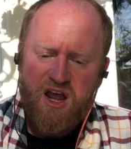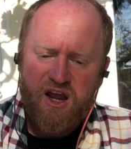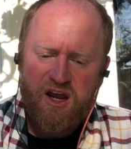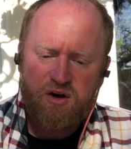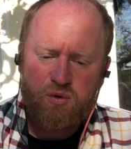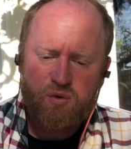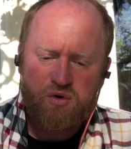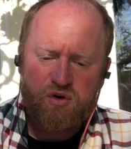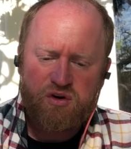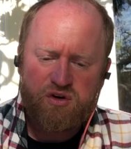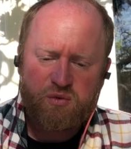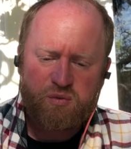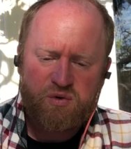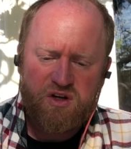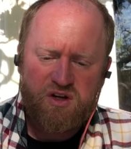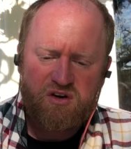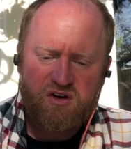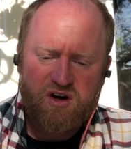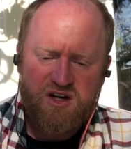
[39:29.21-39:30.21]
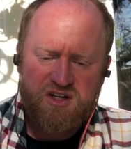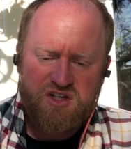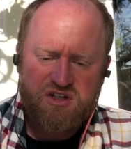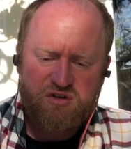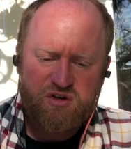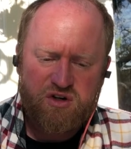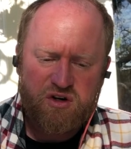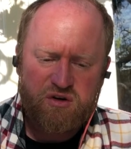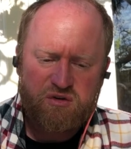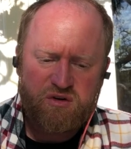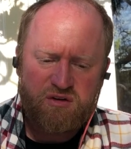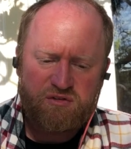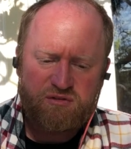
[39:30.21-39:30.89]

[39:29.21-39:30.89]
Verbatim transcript: in order to realize clearly